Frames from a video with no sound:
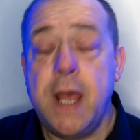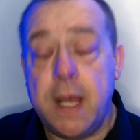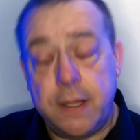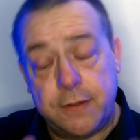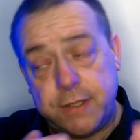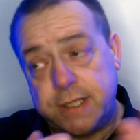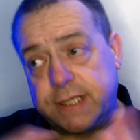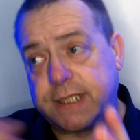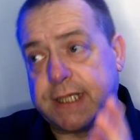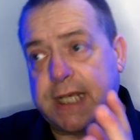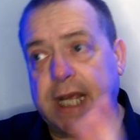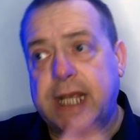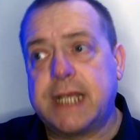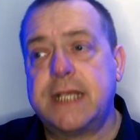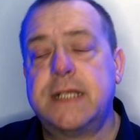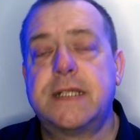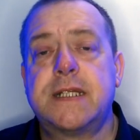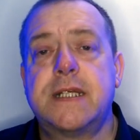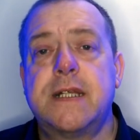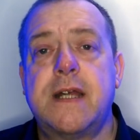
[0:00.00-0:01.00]
The
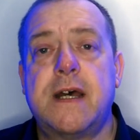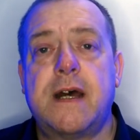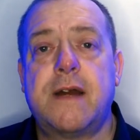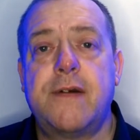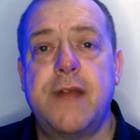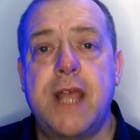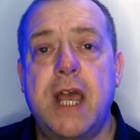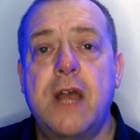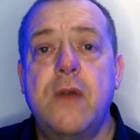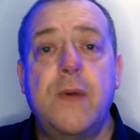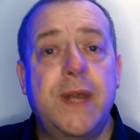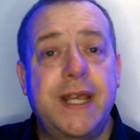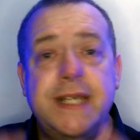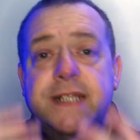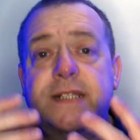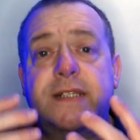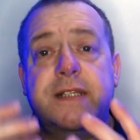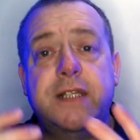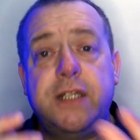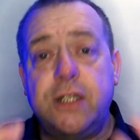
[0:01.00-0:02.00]
second scenario
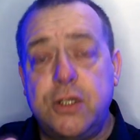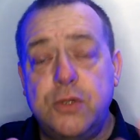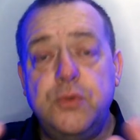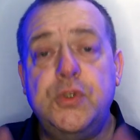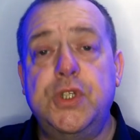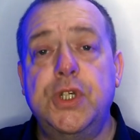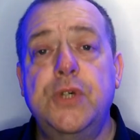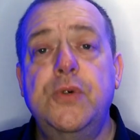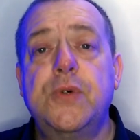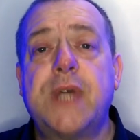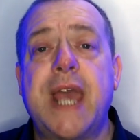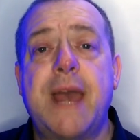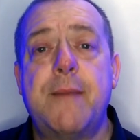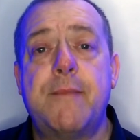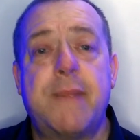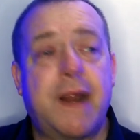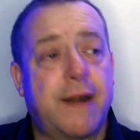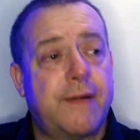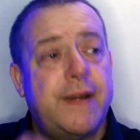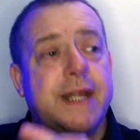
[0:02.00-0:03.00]
is that you do get
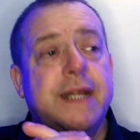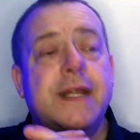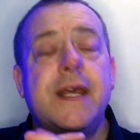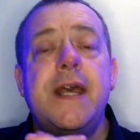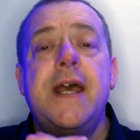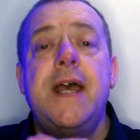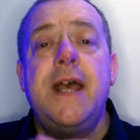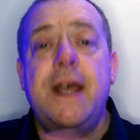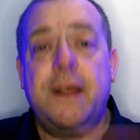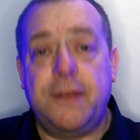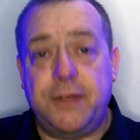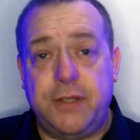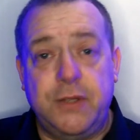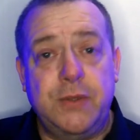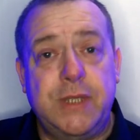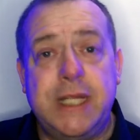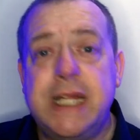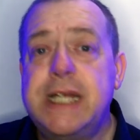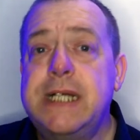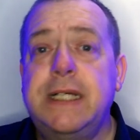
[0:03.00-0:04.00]
married, you
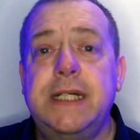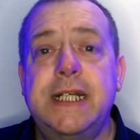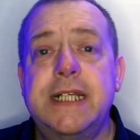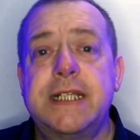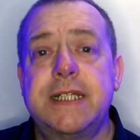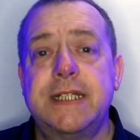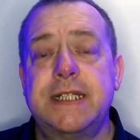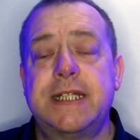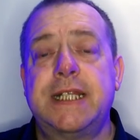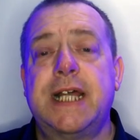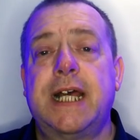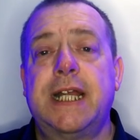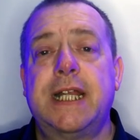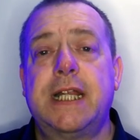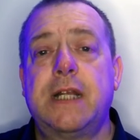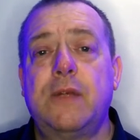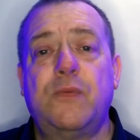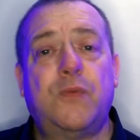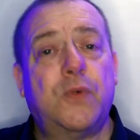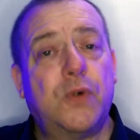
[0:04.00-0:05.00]
didn't listen to that
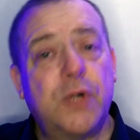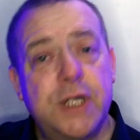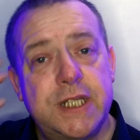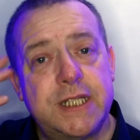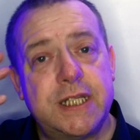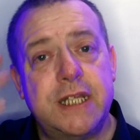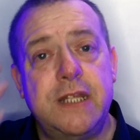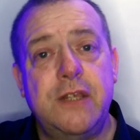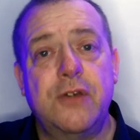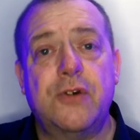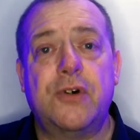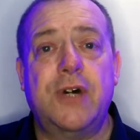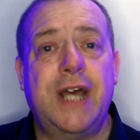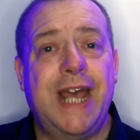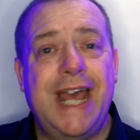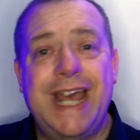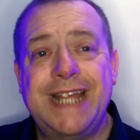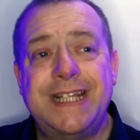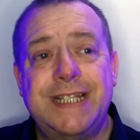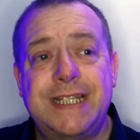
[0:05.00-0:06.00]
little voice in your
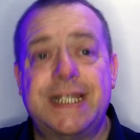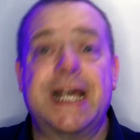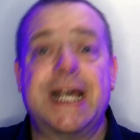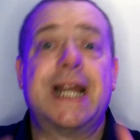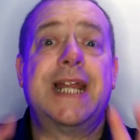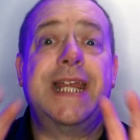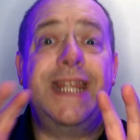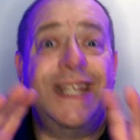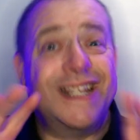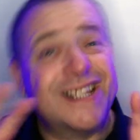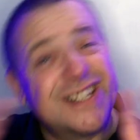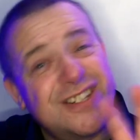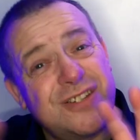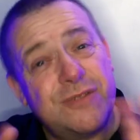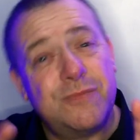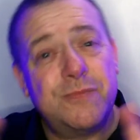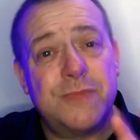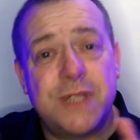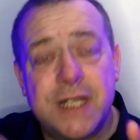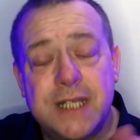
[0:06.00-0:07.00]
head telling you
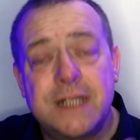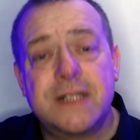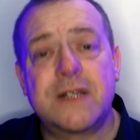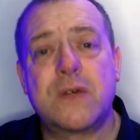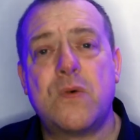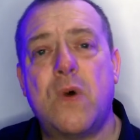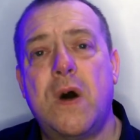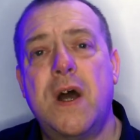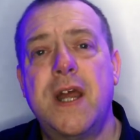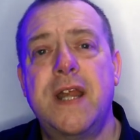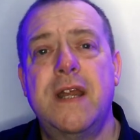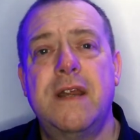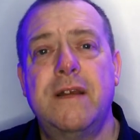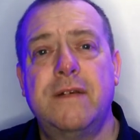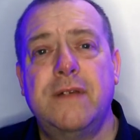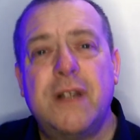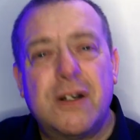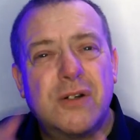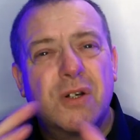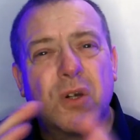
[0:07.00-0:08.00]
something's quite
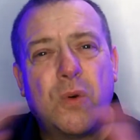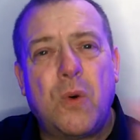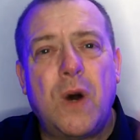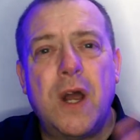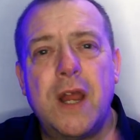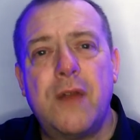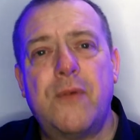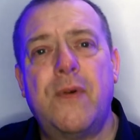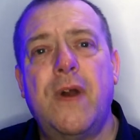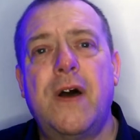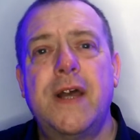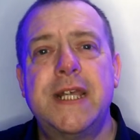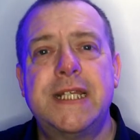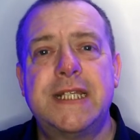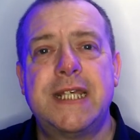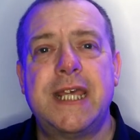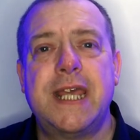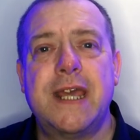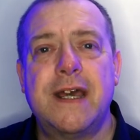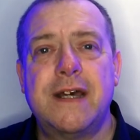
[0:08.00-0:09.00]
not quite right
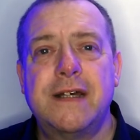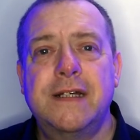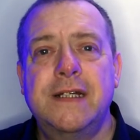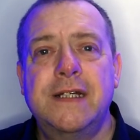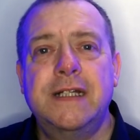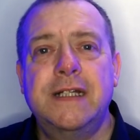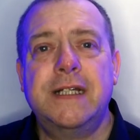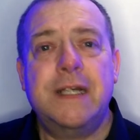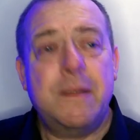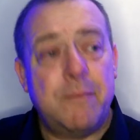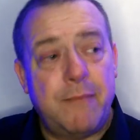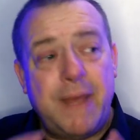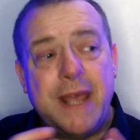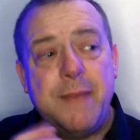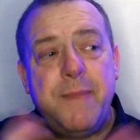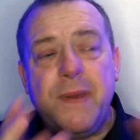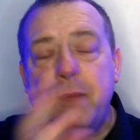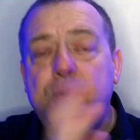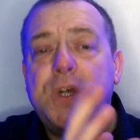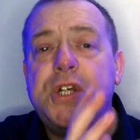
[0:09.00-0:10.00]
here,
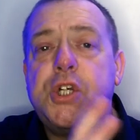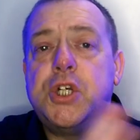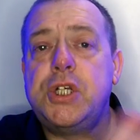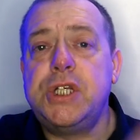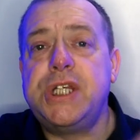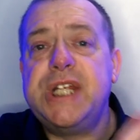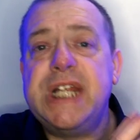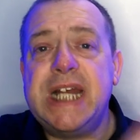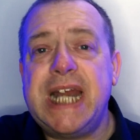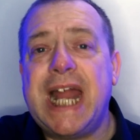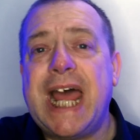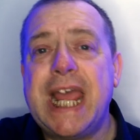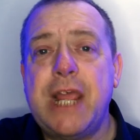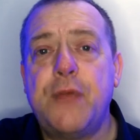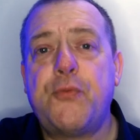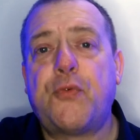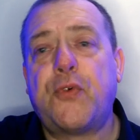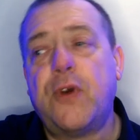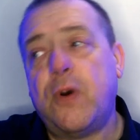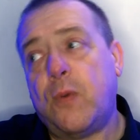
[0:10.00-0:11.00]
maybe we should delay
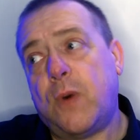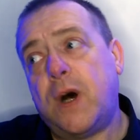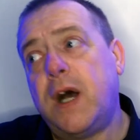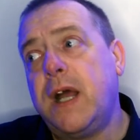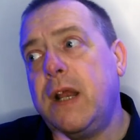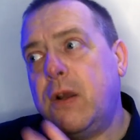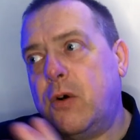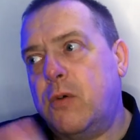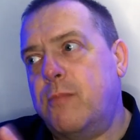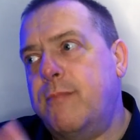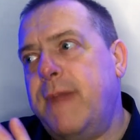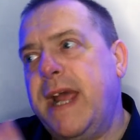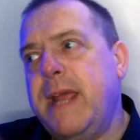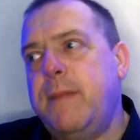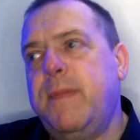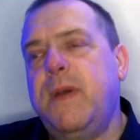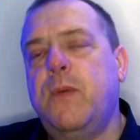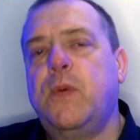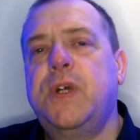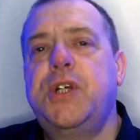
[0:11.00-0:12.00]
for a while, or
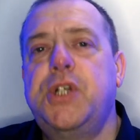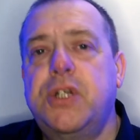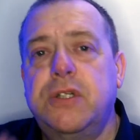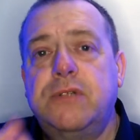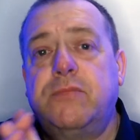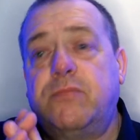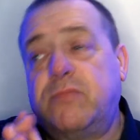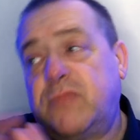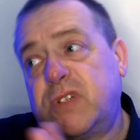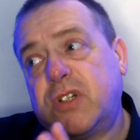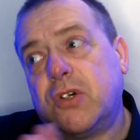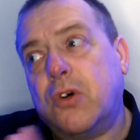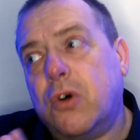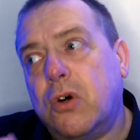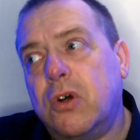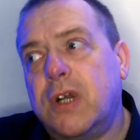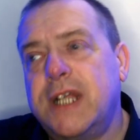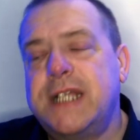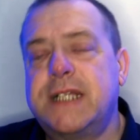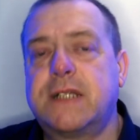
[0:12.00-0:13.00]
maybe we should
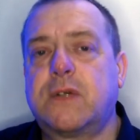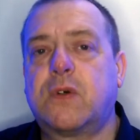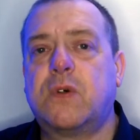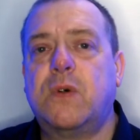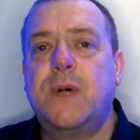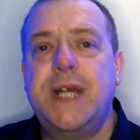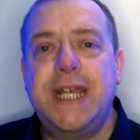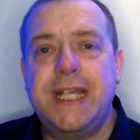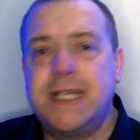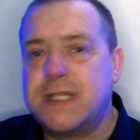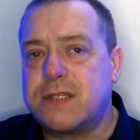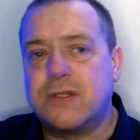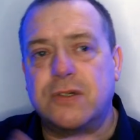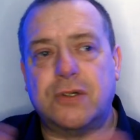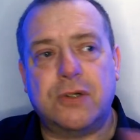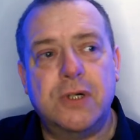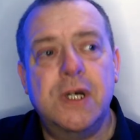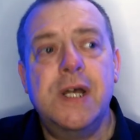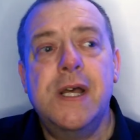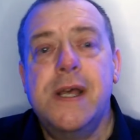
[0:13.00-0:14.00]
call it quits,
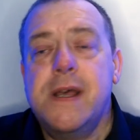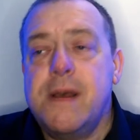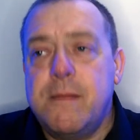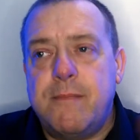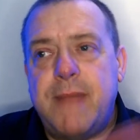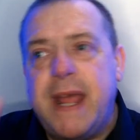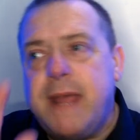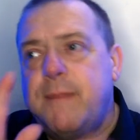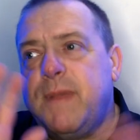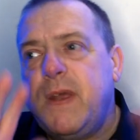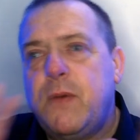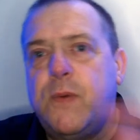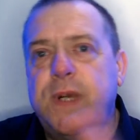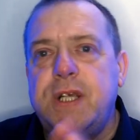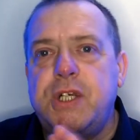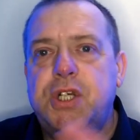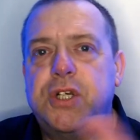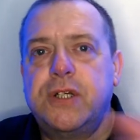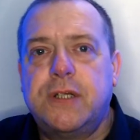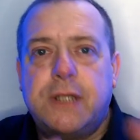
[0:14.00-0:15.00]
or maybe we
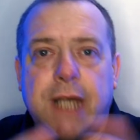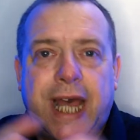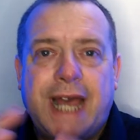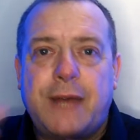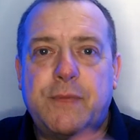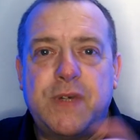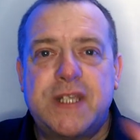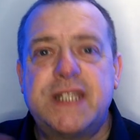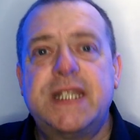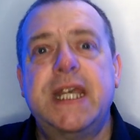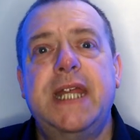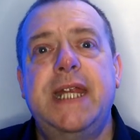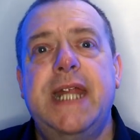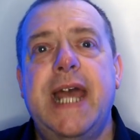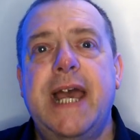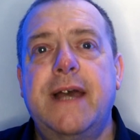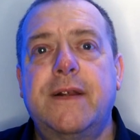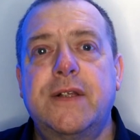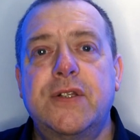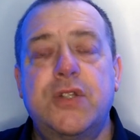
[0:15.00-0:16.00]
should have a sit
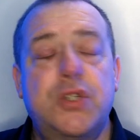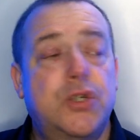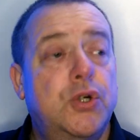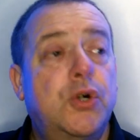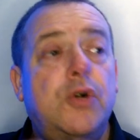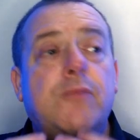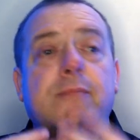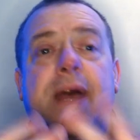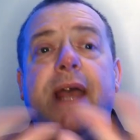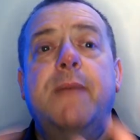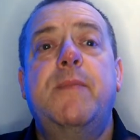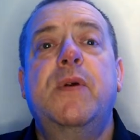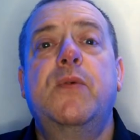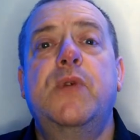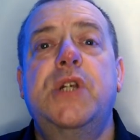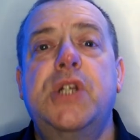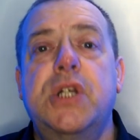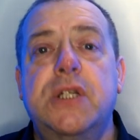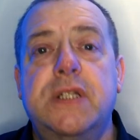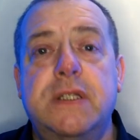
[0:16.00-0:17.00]
down and talk, maybe we
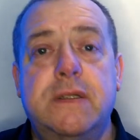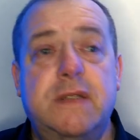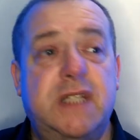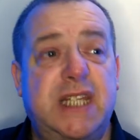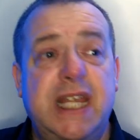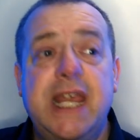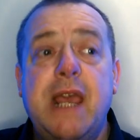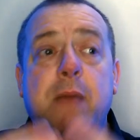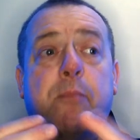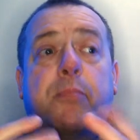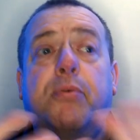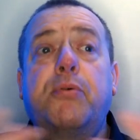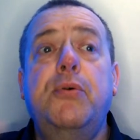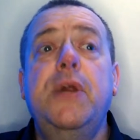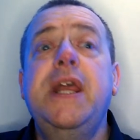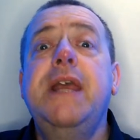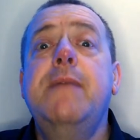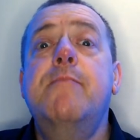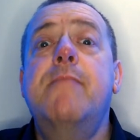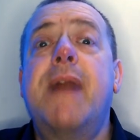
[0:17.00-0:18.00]
should see a
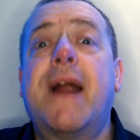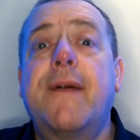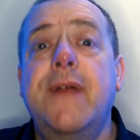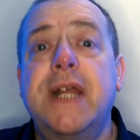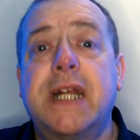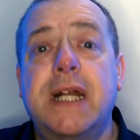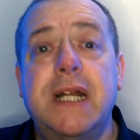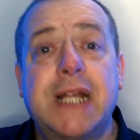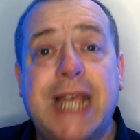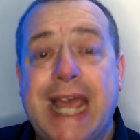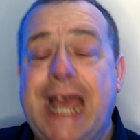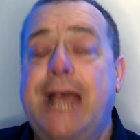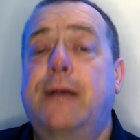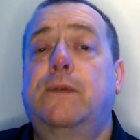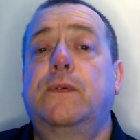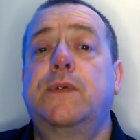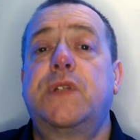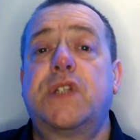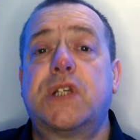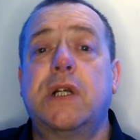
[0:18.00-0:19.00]
premarital
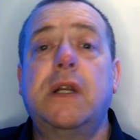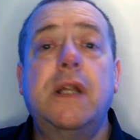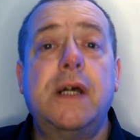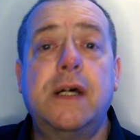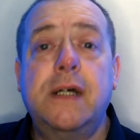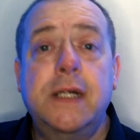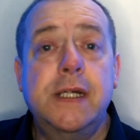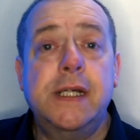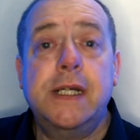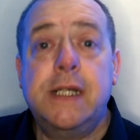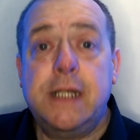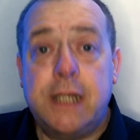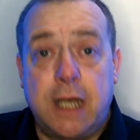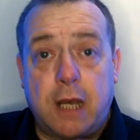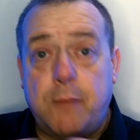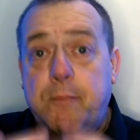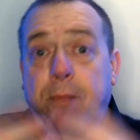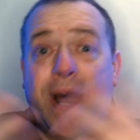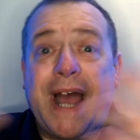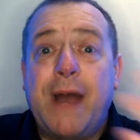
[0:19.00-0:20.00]
counsellor
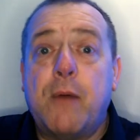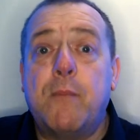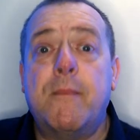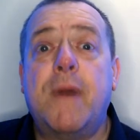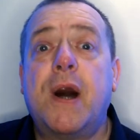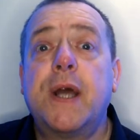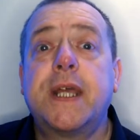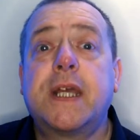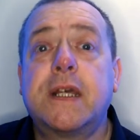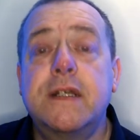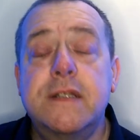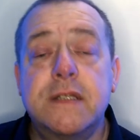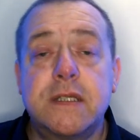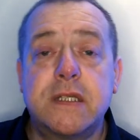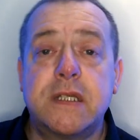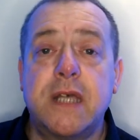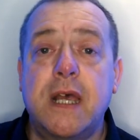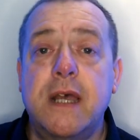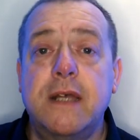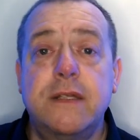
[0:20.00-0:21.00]
about my
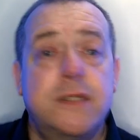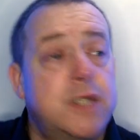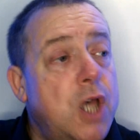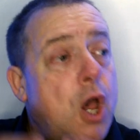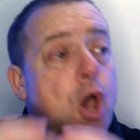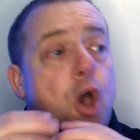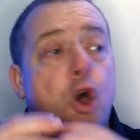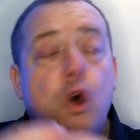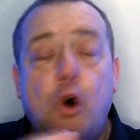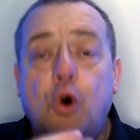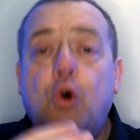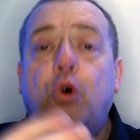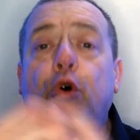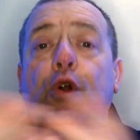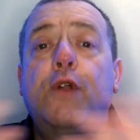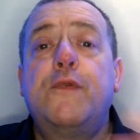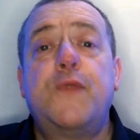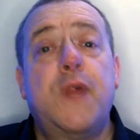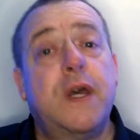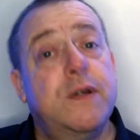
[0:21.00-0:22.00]
concerns. All
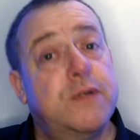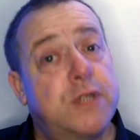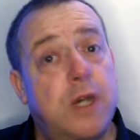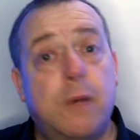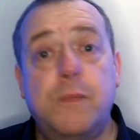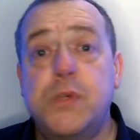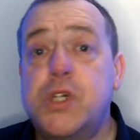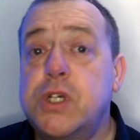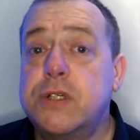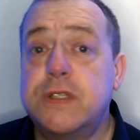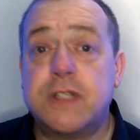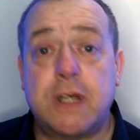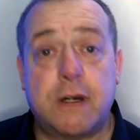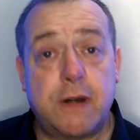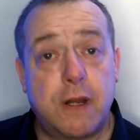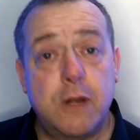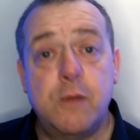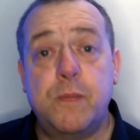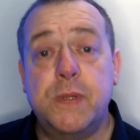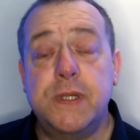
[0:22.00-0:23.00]
of those options are
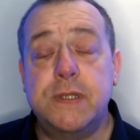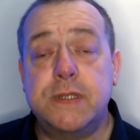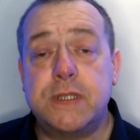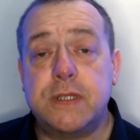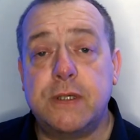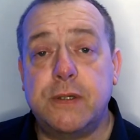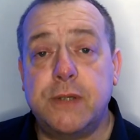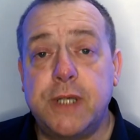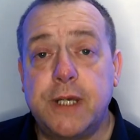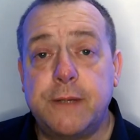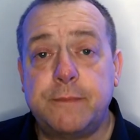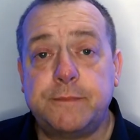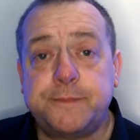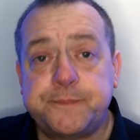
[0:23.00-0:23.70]
open to you.